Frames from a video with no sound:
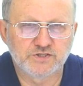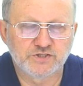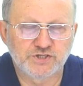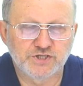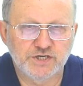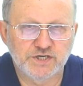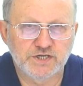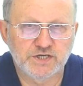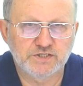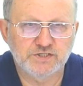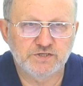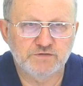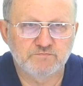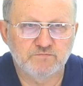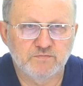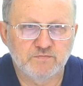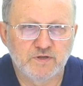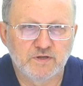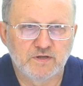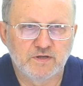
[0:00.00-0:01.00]
charge
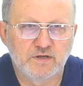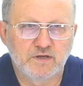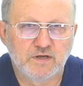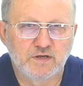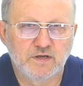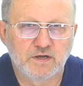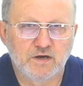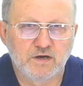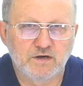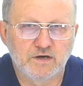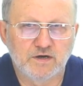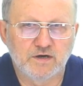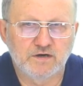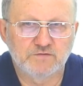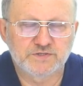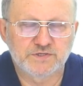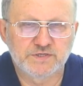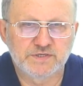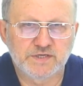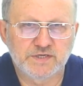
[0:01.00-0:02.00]

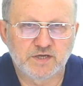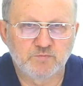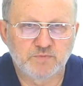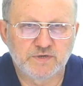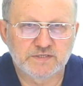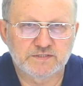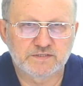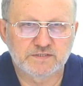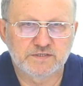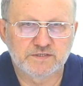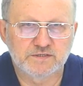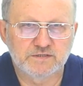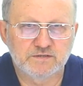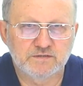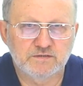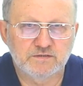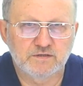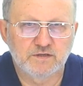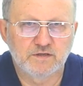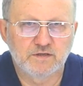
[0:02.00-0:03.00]
of the capacitor